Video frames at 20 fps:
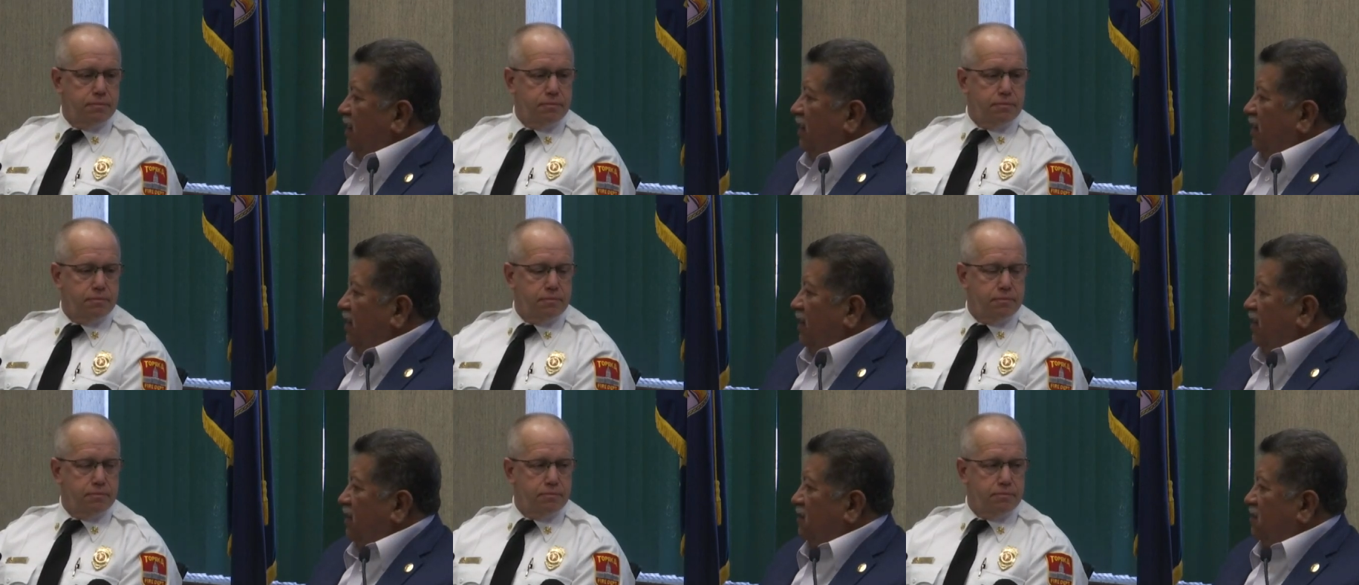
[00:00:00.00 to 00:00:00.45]

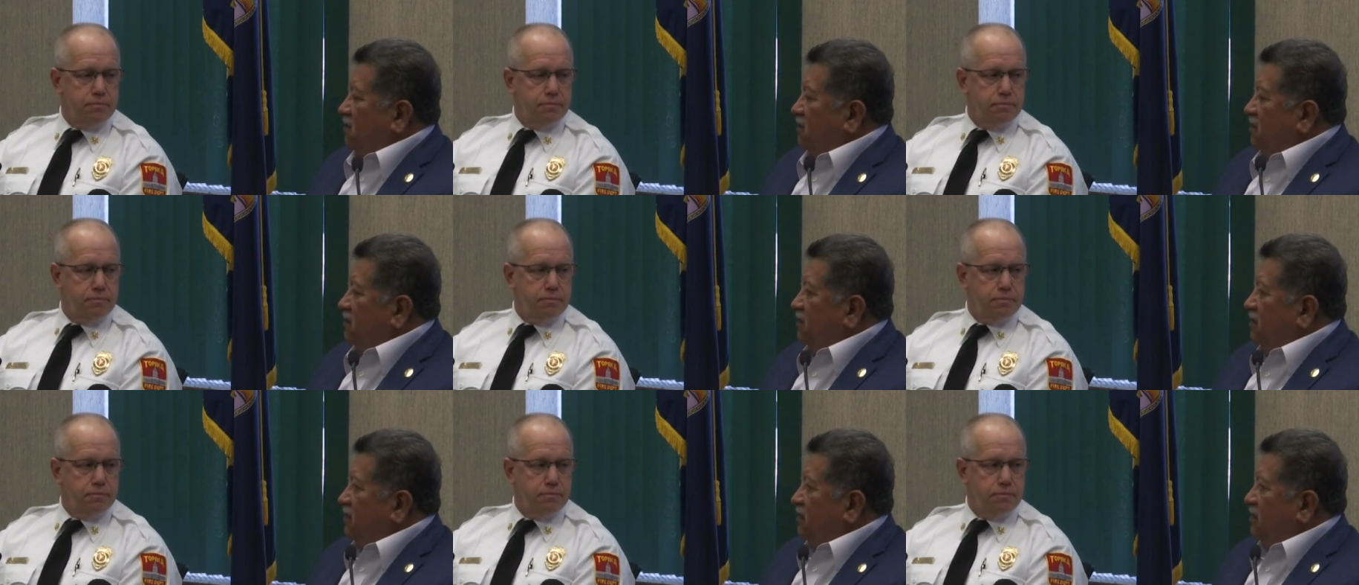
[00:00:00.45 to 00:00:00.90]
Speaker 1: uh,
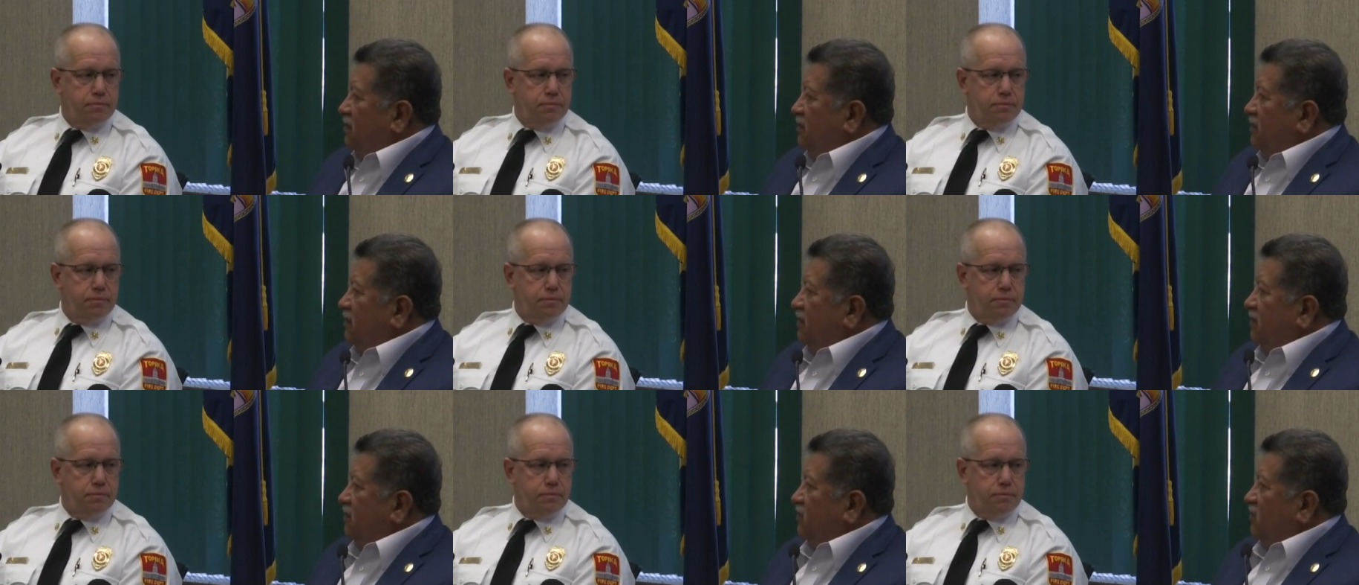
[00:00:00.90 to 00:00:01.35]

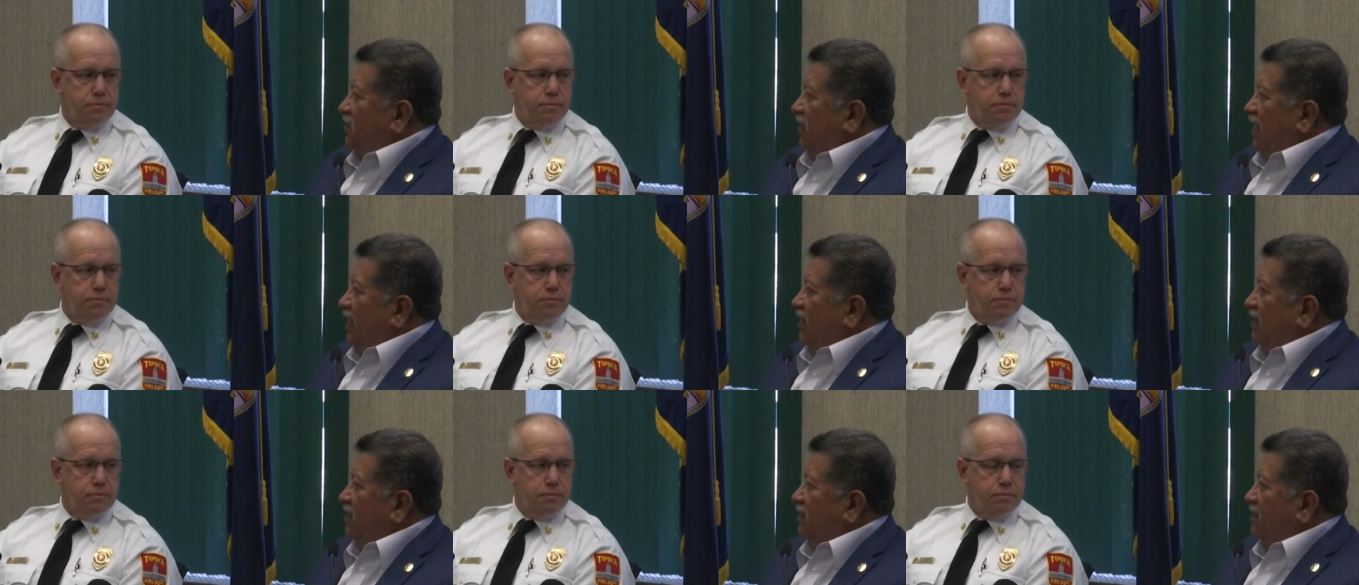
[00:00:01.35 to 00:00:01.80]

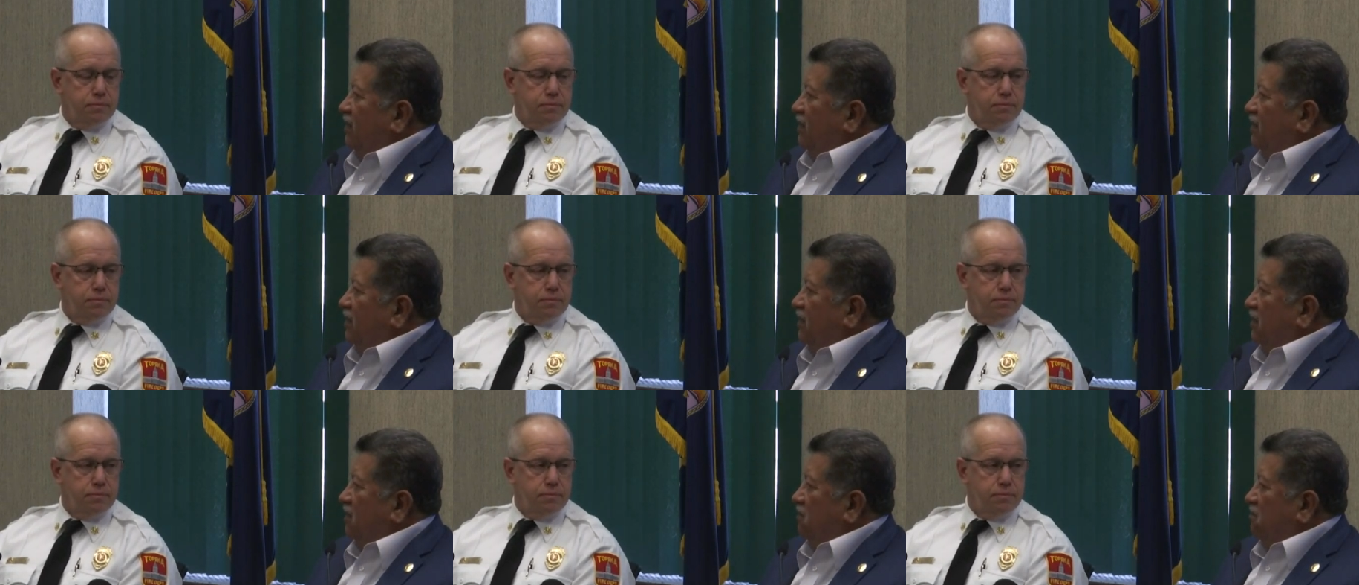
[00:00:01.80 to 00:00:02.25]
that
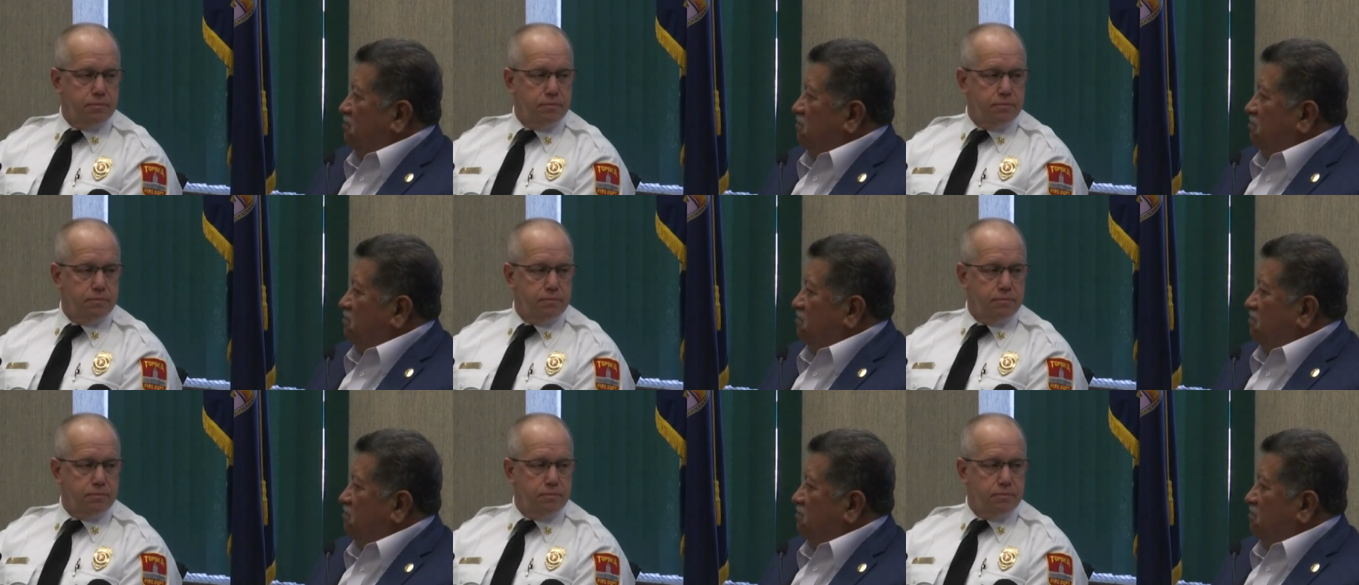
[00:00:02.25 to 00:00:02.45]
uh,